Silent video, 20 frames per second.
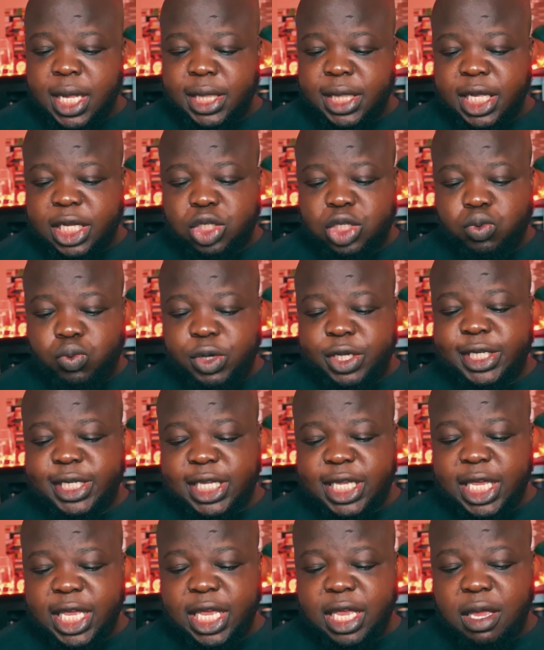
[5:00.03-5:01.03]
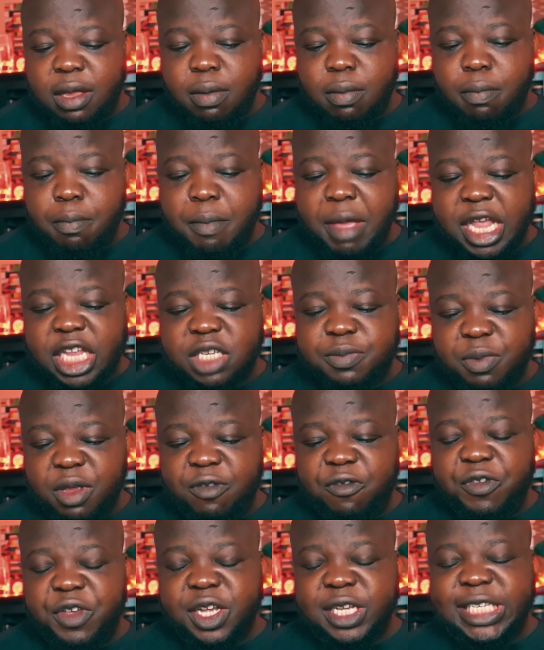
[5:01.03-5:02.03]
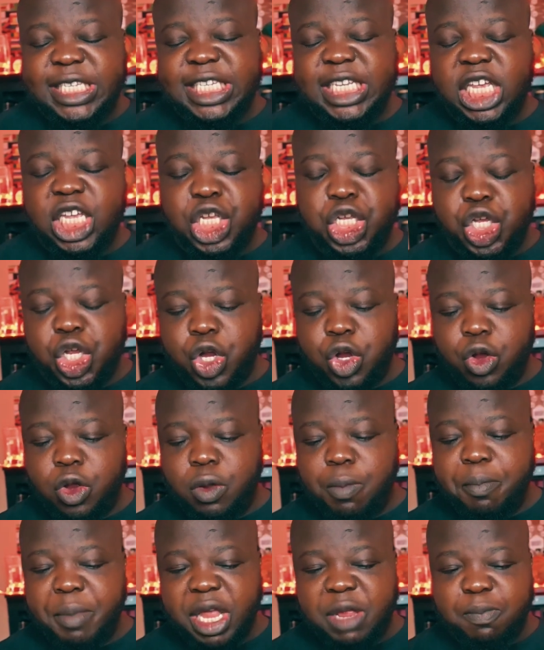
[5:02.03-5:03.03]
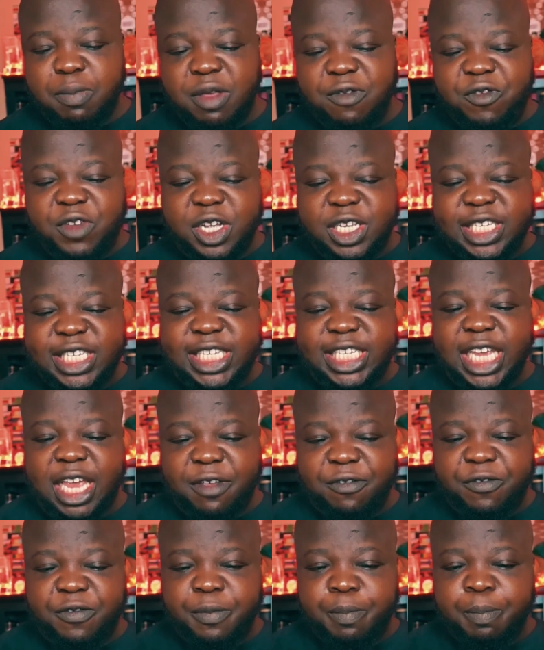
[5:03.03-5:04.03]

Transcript: this whiskey makes me feel secure, make me feel safe.